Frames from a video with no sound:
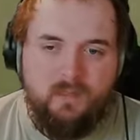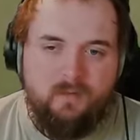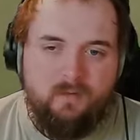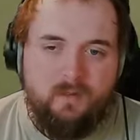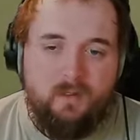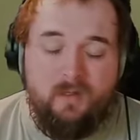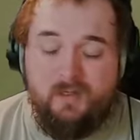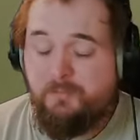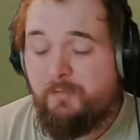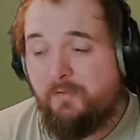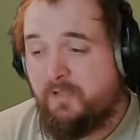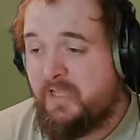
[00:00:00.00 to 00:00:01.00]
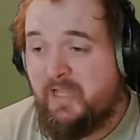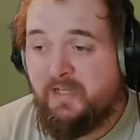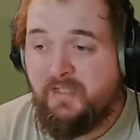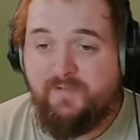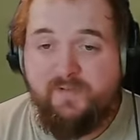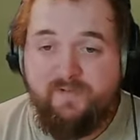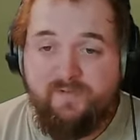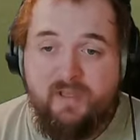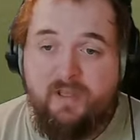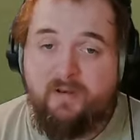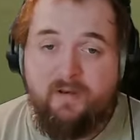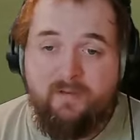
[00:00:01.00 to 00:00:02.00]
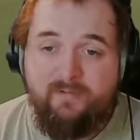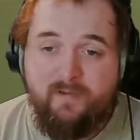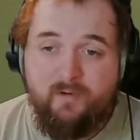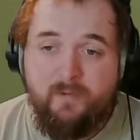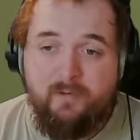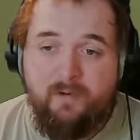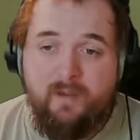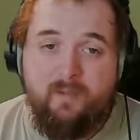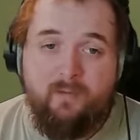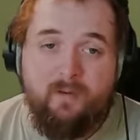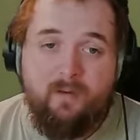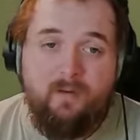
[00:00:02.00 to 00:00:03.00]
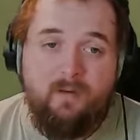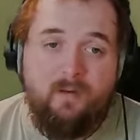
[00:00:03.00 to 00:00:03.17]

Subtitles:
All right, last ball of Sandy's 15. I don't think he'll bowl another one.